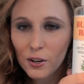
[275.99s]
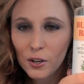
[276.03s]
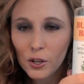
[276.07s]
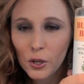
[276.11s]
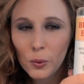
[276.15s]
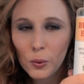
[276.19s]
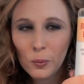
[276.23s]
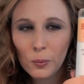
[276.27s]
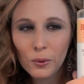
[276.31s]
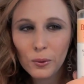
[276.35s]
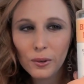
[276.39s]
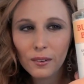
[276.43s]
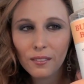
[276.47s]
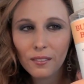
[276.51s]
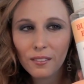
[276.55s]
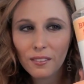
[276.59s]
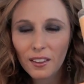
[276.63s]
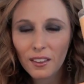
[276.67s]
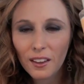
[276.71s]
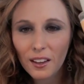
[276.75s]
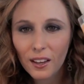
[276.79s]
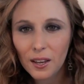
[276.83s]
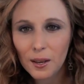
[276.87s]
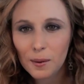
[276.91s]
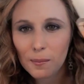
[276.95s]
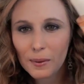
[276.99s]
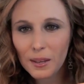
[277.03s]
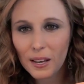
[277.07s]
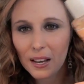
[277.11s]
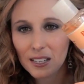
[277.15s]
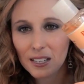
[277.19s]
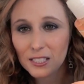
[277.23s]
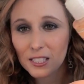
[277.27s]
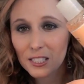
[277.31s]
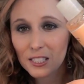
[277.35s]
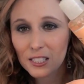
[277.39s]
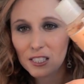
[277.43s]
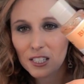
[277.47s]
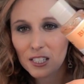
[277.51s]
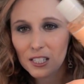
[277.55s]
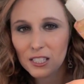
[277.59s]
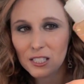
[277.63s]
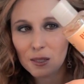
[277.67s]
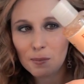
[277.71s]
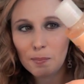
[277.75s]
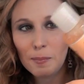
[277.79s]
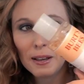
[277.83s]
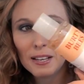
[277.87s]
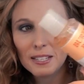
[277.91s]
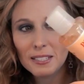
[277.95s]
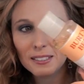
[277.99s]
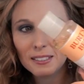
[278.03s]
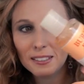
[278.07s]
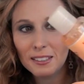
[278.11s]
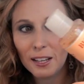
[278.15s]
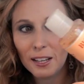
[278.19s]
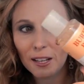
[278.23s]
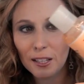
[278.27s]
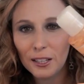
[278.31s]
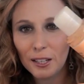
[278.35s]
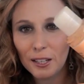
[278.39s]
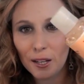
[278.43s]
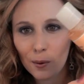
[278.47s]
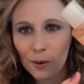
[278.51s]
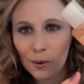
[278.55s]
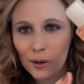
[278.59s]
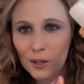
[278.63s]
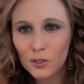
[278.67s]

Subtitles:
You wouldn't think it because it's just basically like a liquid.